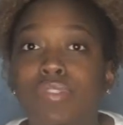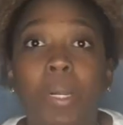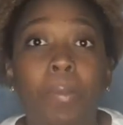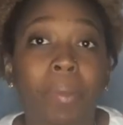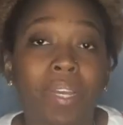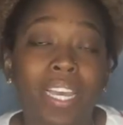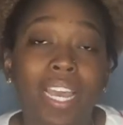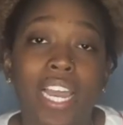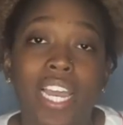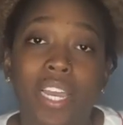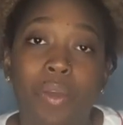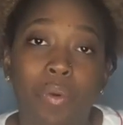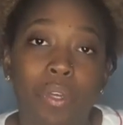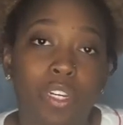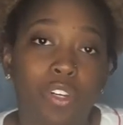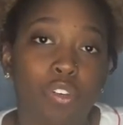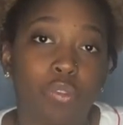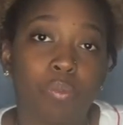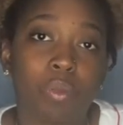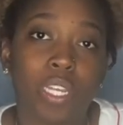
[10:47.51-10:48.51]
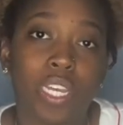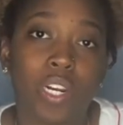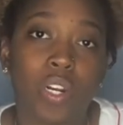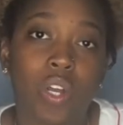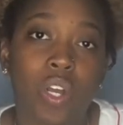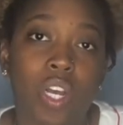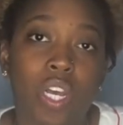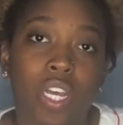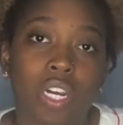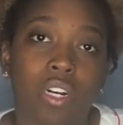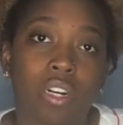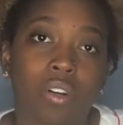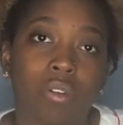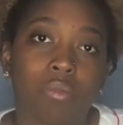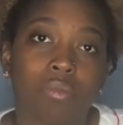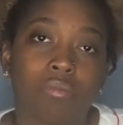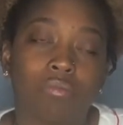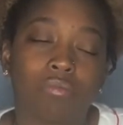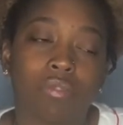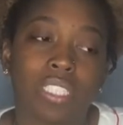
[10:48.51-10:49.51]
but yeah, and we do plan on
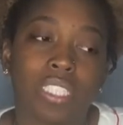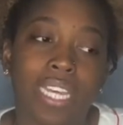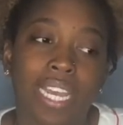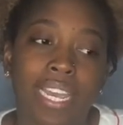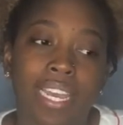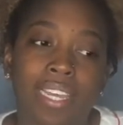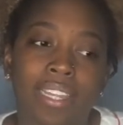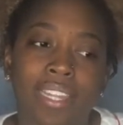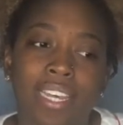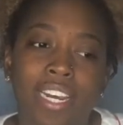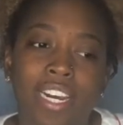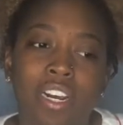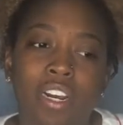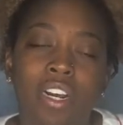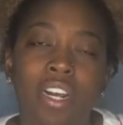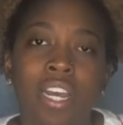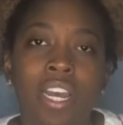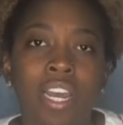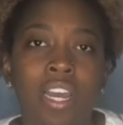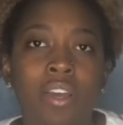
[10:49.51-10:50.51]
staying there.